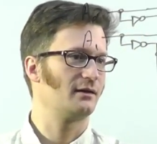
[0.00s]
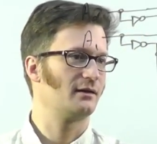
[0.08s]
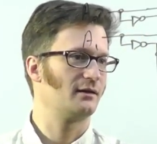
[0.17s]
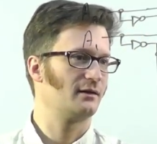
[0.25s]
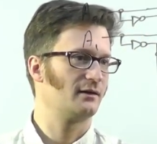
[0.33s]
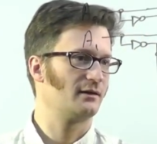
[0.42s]

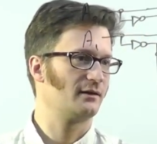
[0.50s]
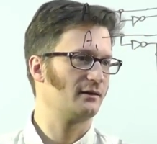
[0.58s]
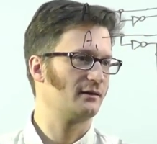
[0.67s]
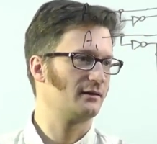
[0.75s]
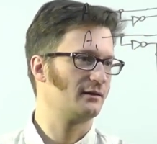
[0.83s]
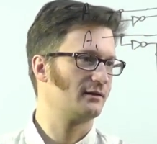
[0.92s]

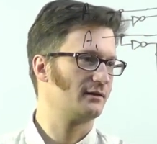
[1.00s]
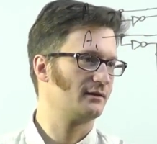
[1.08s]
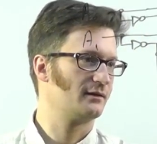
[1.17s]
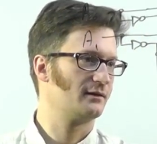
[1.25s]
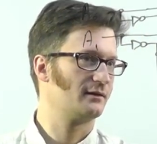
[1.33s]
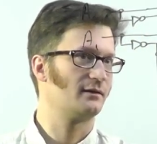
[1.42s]

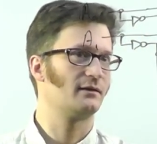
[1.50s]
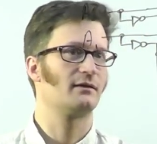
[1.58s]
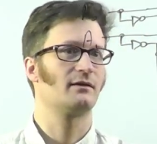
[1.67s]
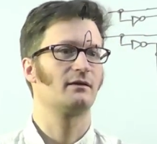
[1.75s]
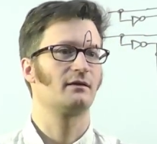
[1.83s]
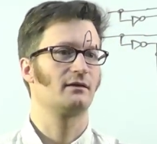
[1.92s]

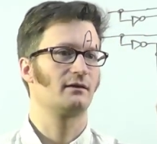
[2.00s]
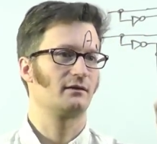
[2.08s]
(no one is talking)